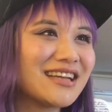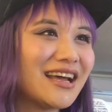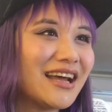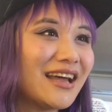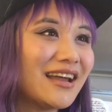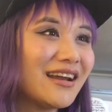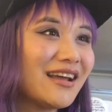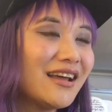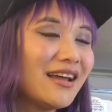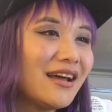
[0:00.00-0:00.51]

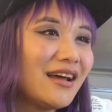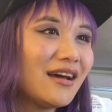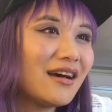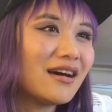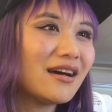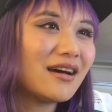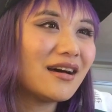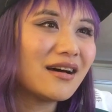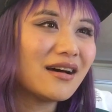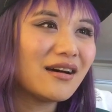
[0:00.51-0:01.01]
And
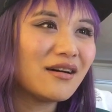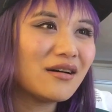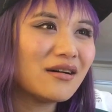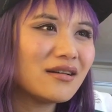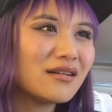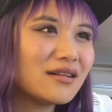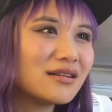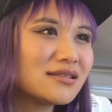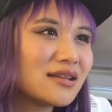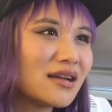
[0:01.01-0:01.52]

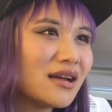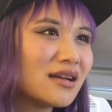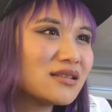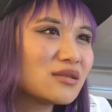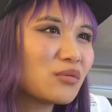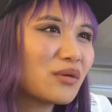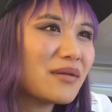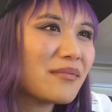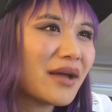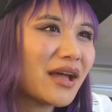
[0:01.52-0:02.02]
it
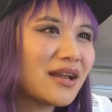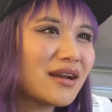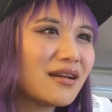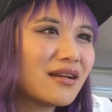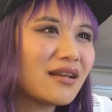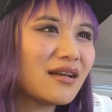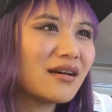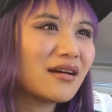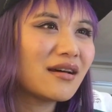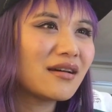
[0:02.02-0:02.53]
says, we made
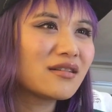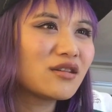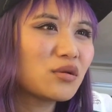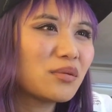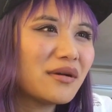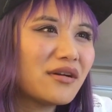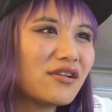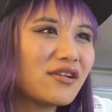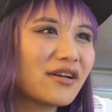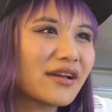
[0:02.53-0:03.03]
a
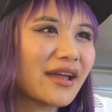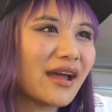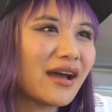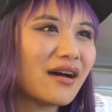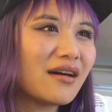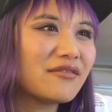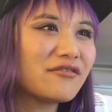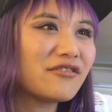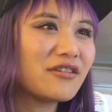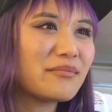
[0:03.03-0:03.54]
Twitter
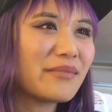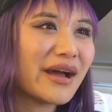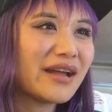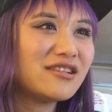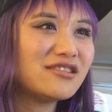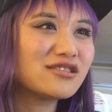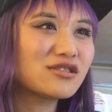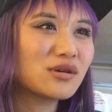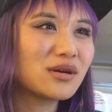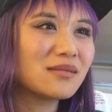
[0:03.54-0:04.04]
account for
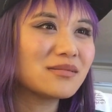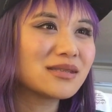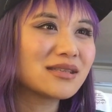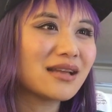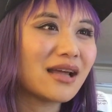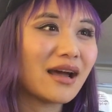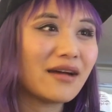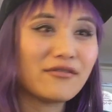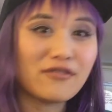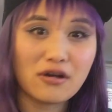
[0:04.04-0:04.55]
manuscript
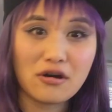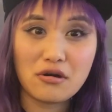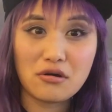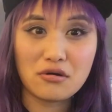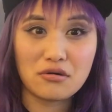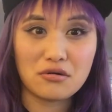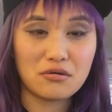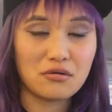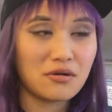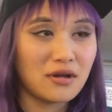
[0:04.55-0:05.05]
stuff.
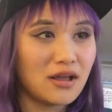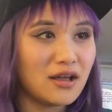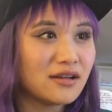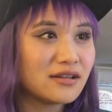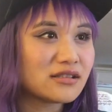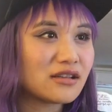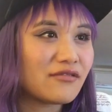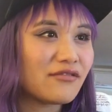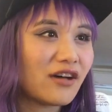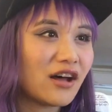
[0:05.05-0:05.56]
Oh,
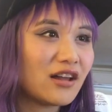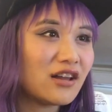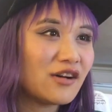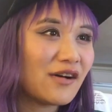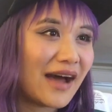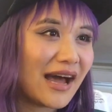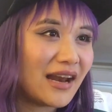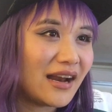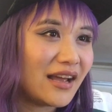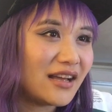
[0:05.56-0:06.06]
so follow
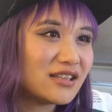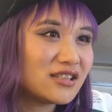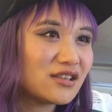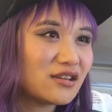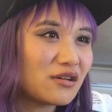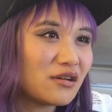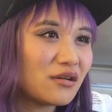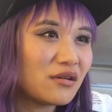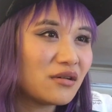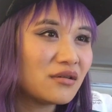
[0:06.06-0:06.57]
at
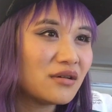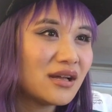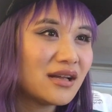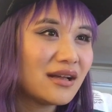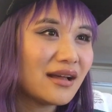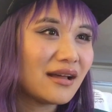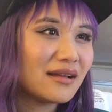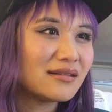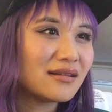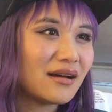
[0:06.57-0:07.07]

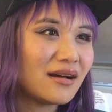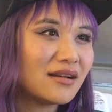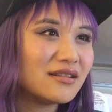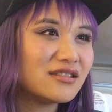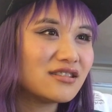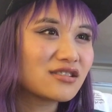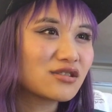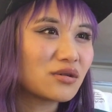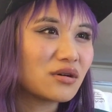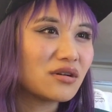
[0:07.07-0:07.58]

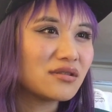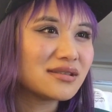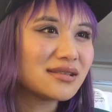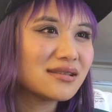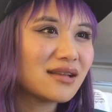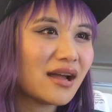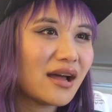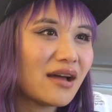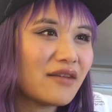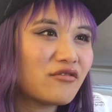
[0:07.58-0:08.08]

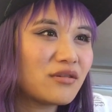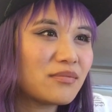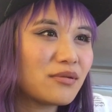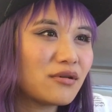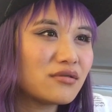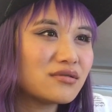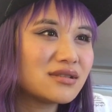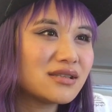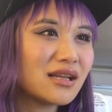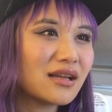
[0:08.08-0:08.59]
@HRO_staff. We're
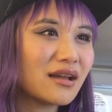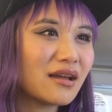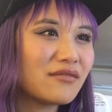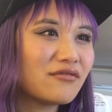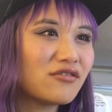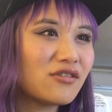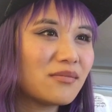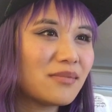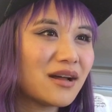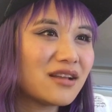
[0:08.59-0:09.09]
posting
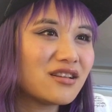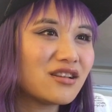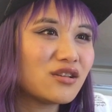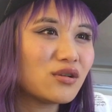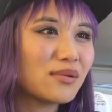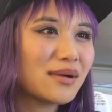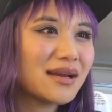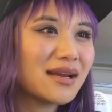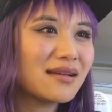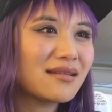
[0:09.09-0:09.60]
info about the
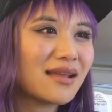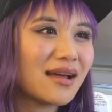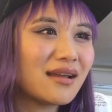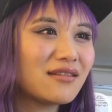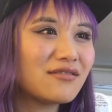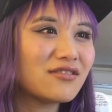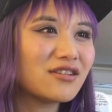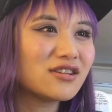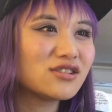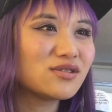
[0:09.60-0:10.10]
20th
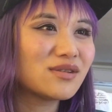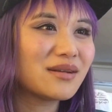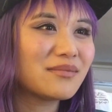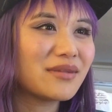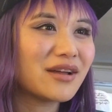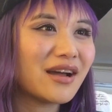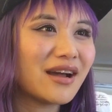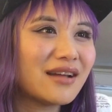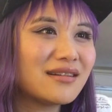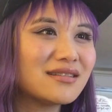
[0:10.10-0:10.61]
anniversary and
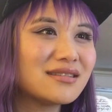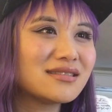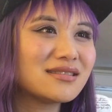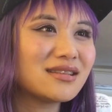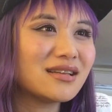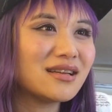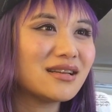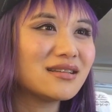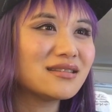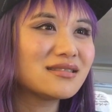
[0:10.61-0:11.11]
behind the
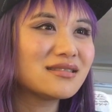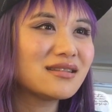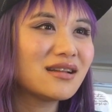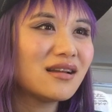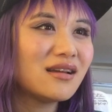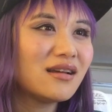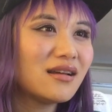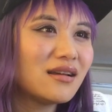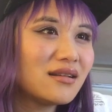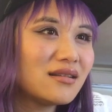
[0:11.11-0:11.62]
scenes
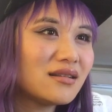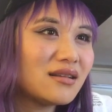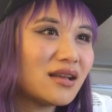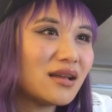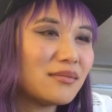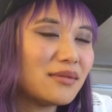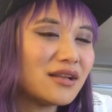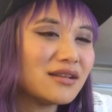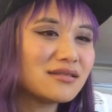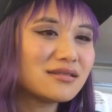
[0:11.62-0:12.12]

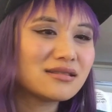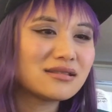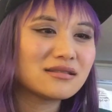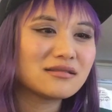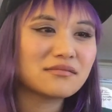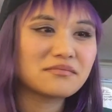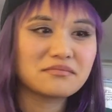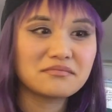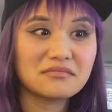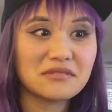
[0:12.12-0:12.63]
tidbits.
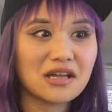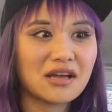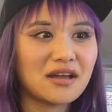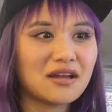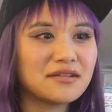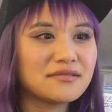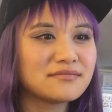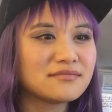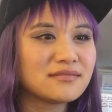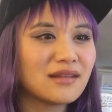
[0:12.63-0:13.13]

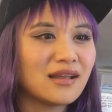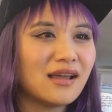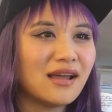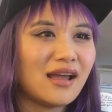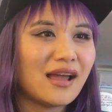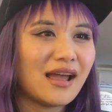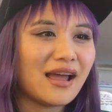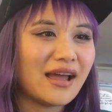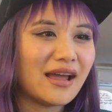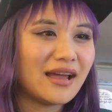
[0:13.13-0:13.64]
Okay,
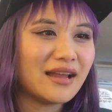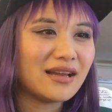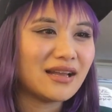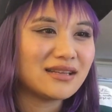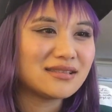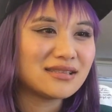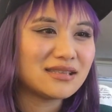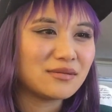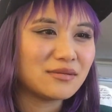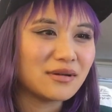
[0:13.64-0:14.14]
and
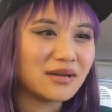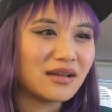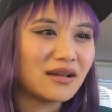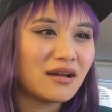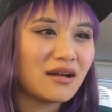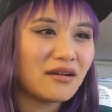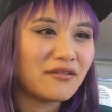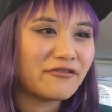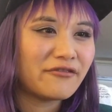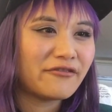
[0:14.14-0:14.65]
let's see what
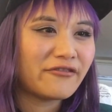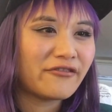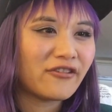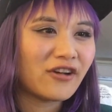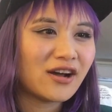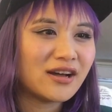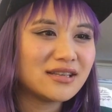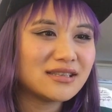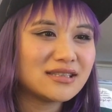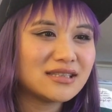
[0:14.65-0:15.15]

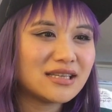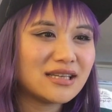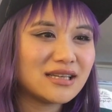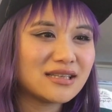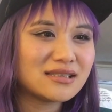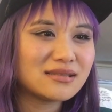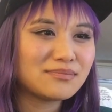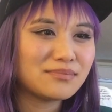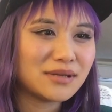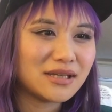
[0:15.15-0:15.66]

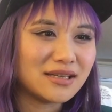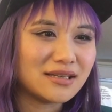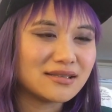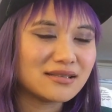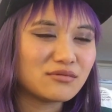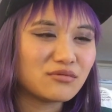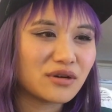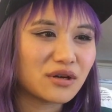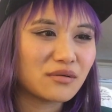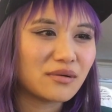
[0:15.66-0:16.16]

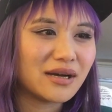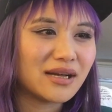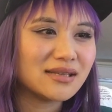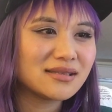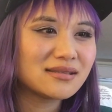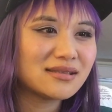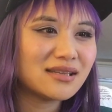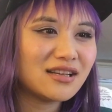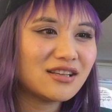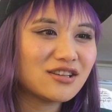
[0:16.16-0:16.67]
frontispiece
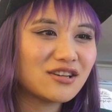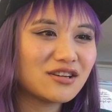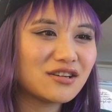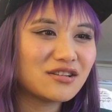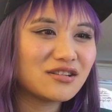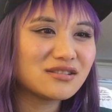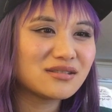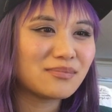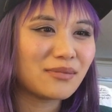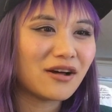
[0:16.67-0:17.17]
request. Sea
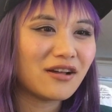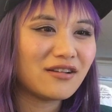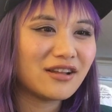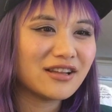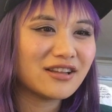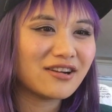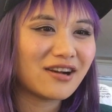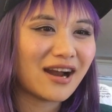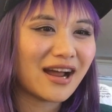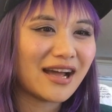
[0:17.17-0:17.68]
turtles
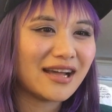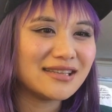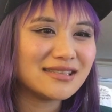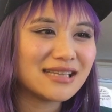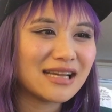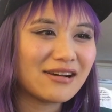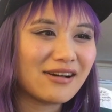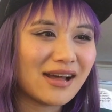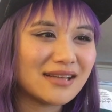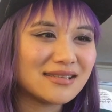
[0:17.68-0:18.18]
bawling their
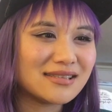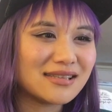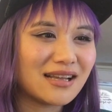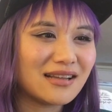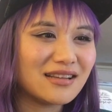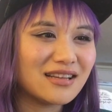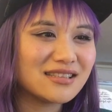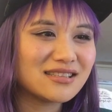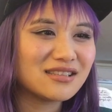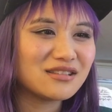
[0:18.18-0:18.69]
eyes out as
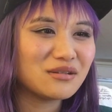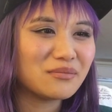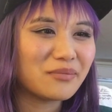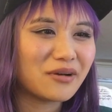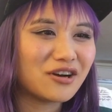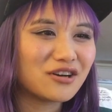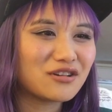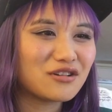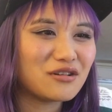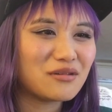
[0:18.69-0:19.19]
they listen to
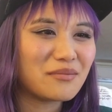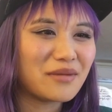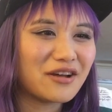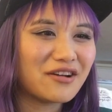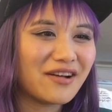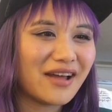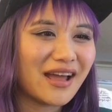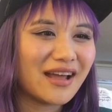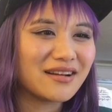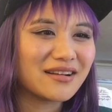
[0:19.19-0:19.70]

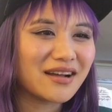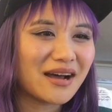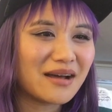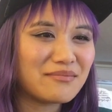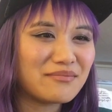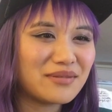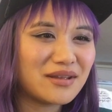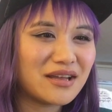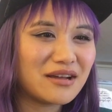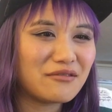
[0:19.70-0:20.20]
Bartolomeo and
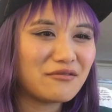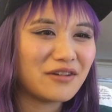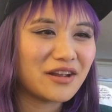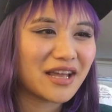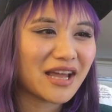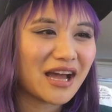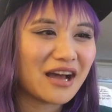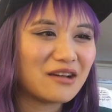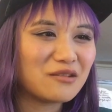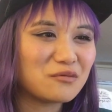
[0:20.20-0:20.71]
Gambia
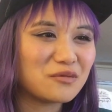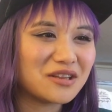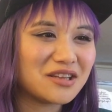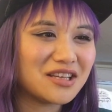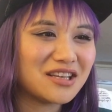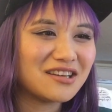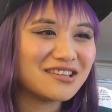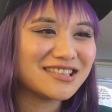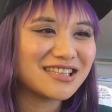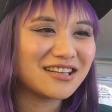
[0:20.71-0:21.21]
recount with
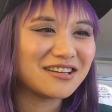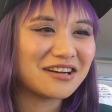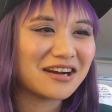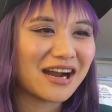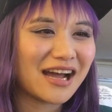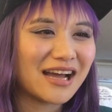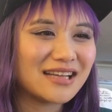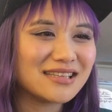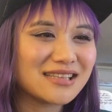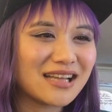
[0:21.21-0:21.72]
tears in their
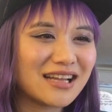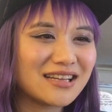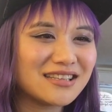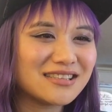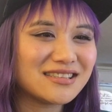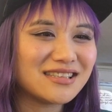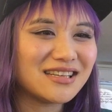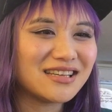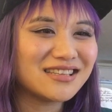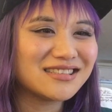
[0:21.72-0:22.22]
eyes
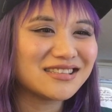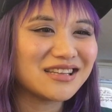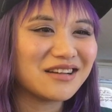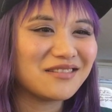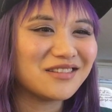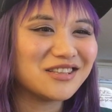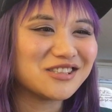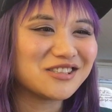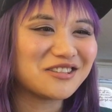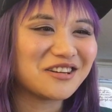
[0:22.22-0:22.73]
antecedents
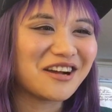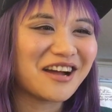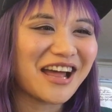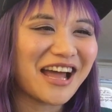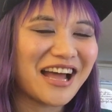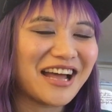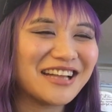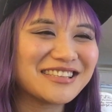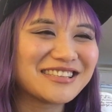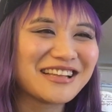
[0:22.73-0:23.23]
of the Straw
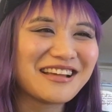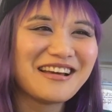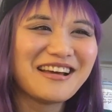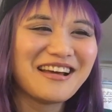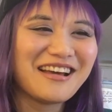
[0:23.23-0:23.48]
Hats.